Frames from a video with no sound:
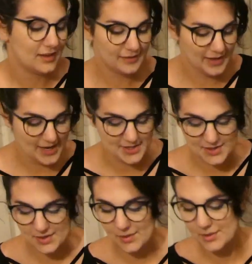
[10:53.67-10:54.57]
All right,
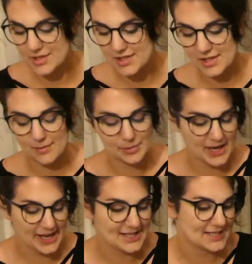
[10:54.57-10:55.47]
so we're just gonna
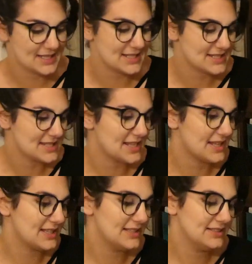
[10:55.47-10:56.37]
break into this
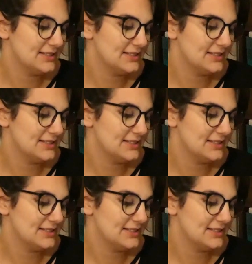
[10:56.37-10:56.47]
thing